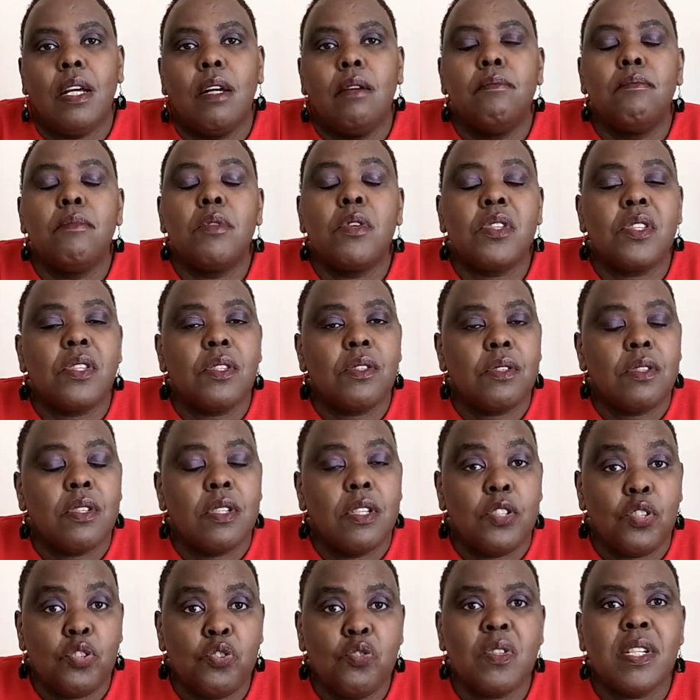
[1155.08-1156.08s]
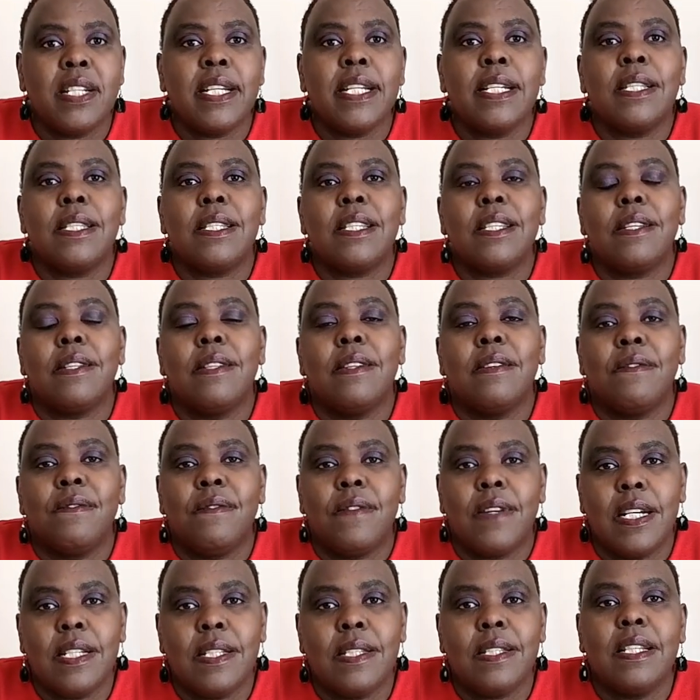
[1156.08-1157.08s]
Most students, the
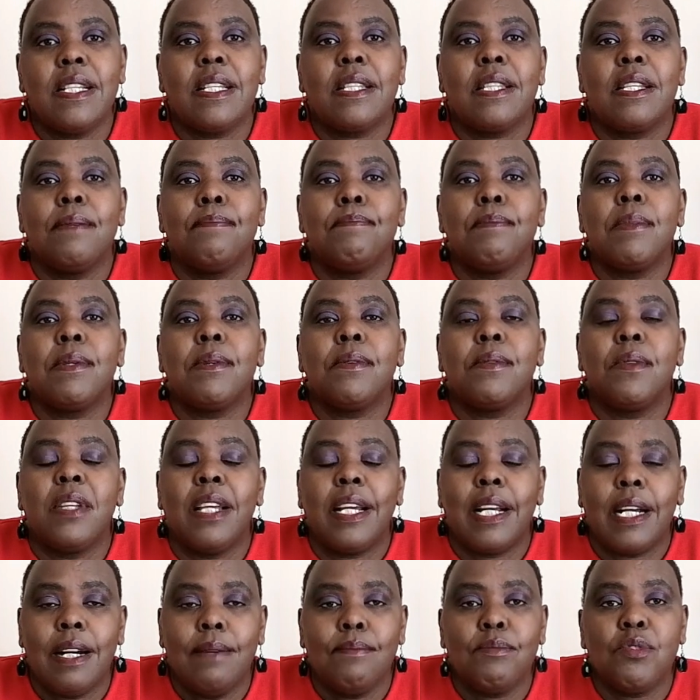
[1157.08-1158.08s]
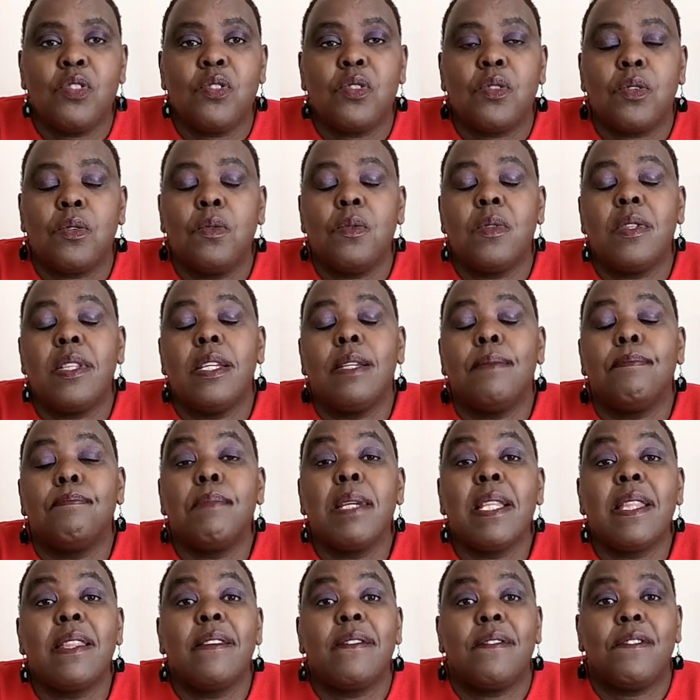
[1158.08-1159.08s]
first thing they come to school, they
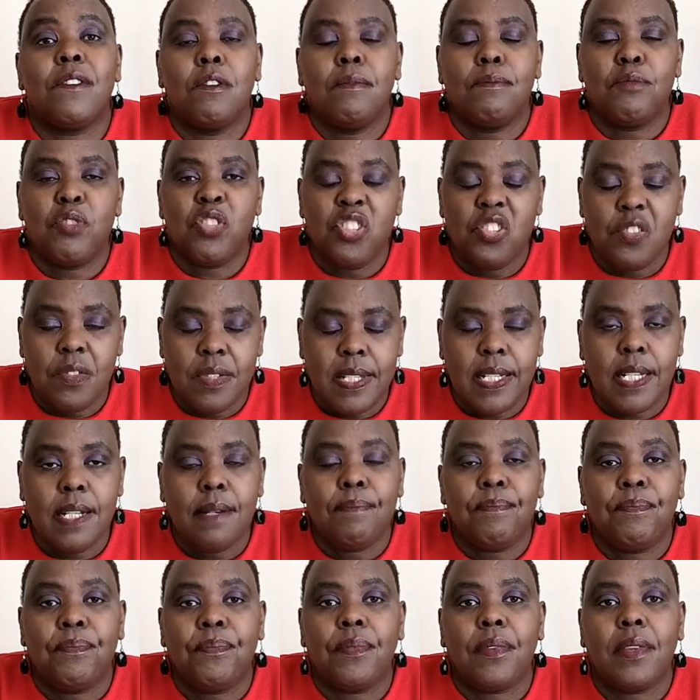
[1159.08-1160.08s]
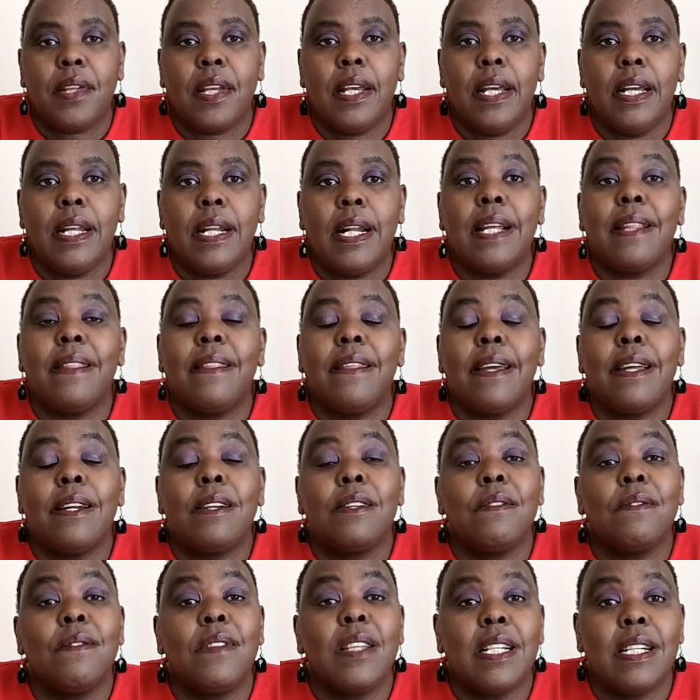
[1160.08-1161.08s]
meet the form tutor. And at the
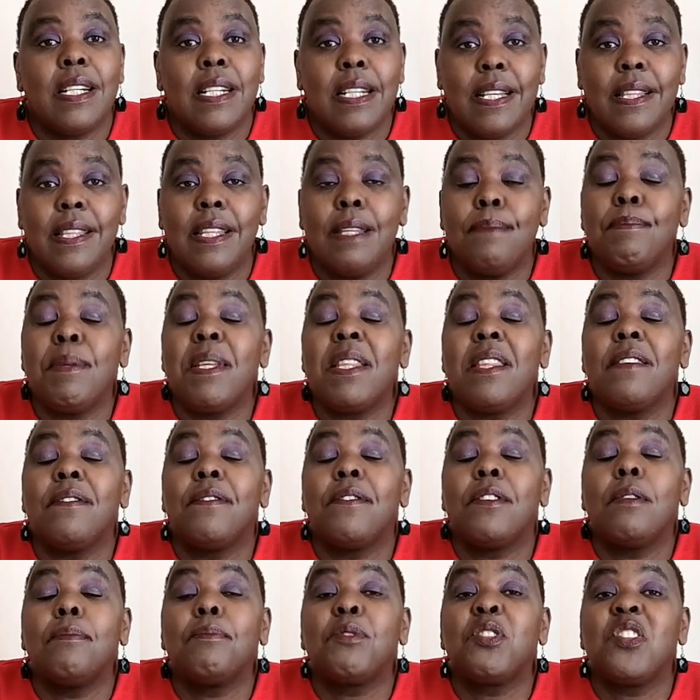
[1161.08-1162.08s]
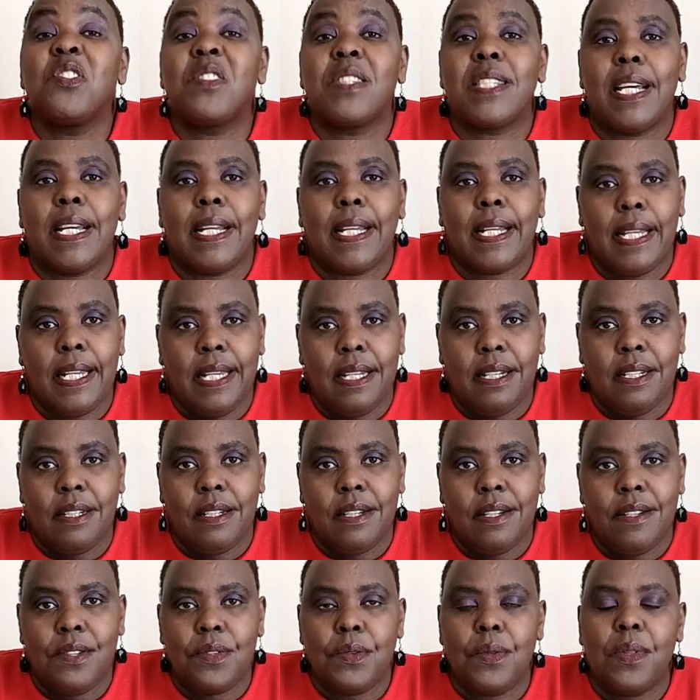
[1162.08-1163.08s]
end of the day, they meet the form tutor again.
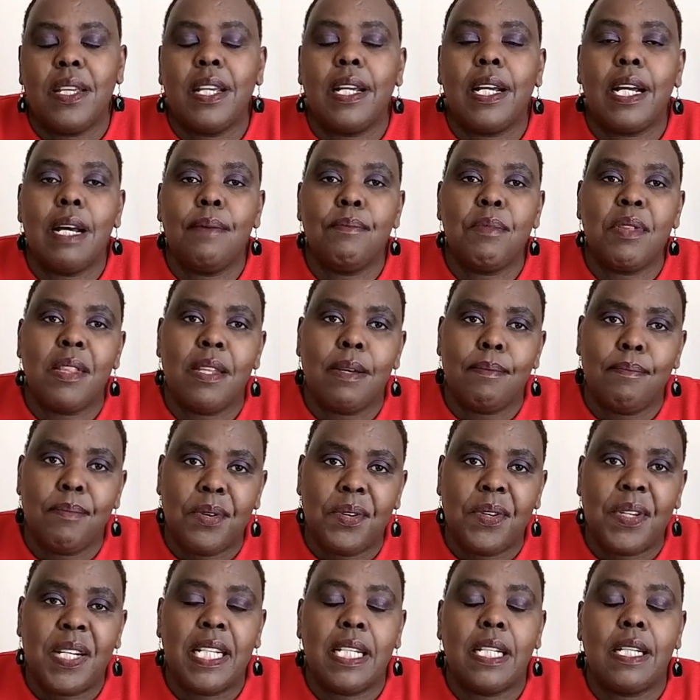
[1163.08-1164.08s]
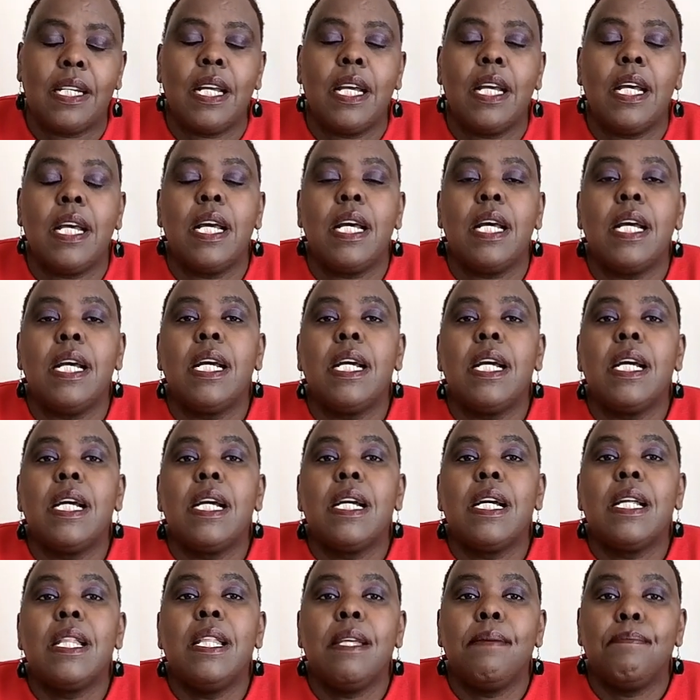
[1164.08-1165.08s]
So they come in the morning,
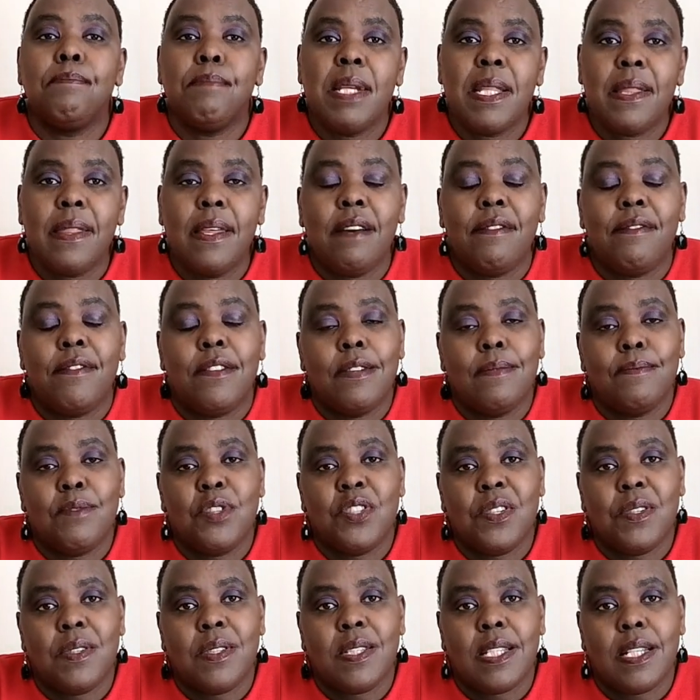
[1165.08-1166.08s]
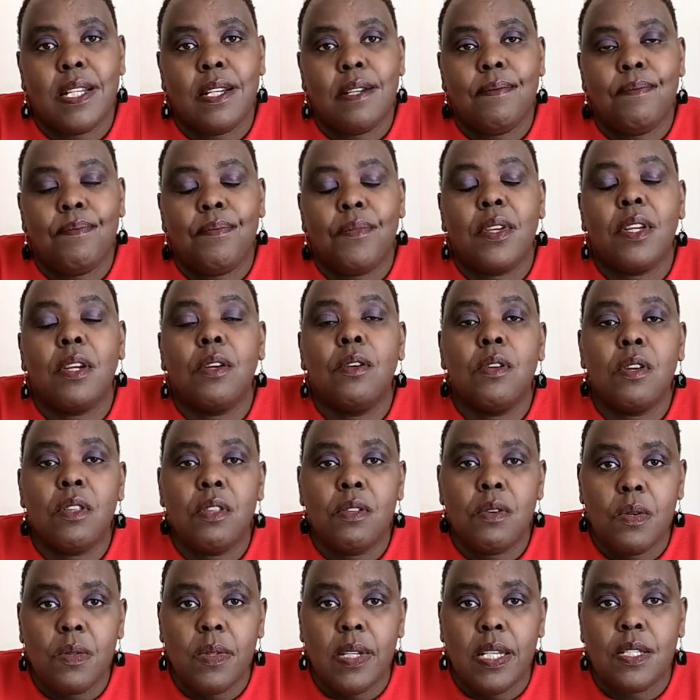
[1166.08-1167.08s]
they meet their form tutor, they go
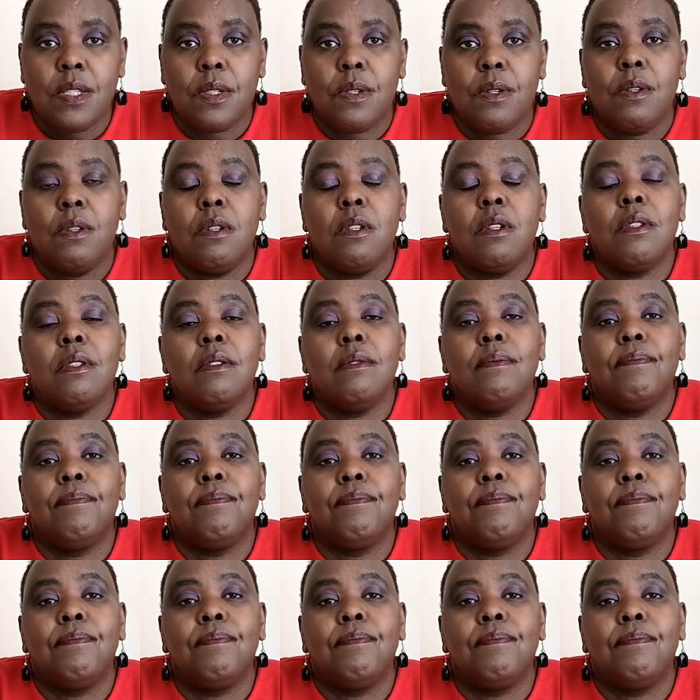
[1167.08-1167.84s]
through the school